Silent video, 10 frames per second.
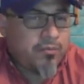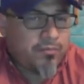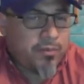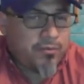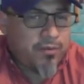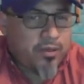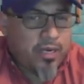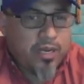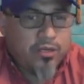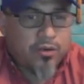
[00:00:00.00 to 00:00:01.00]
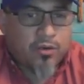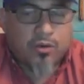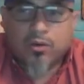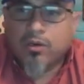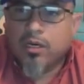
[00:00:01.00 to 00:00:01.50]
It might be found
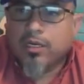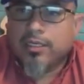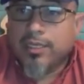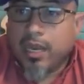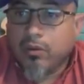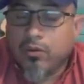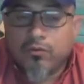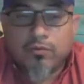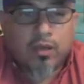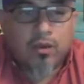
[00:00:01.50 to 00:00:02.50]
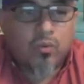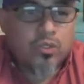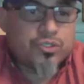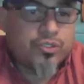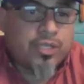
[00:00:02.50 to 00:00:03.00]
in your downloads
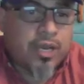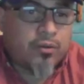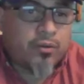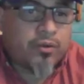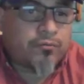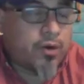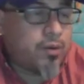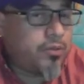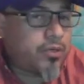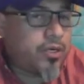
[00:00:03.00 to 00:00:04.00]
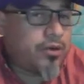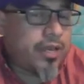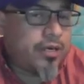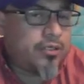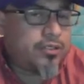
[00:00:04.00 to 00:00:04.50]
file once you download it from
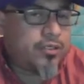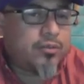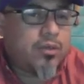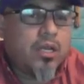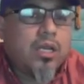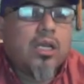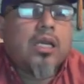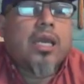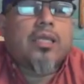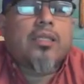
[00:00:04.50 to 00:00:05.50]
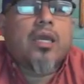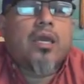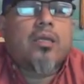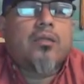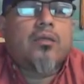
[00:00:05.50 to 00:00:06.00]
your editor,
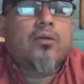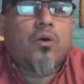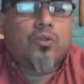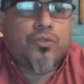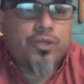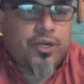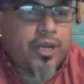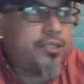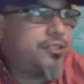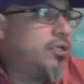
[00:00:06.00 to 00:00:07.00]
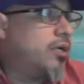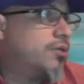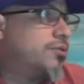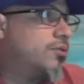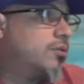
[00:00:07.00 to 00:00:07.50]
and then go to your
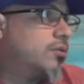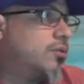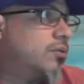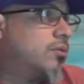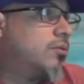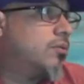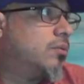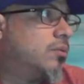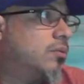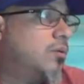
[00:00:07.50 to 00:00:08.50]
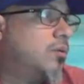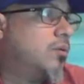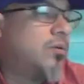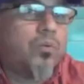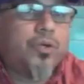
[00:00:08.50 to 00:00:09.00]
HD docs,
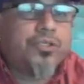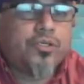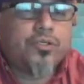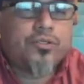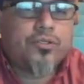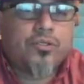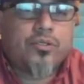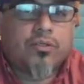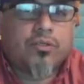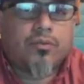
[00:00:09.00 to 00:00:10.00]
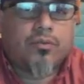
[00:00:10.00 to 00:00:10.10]
which is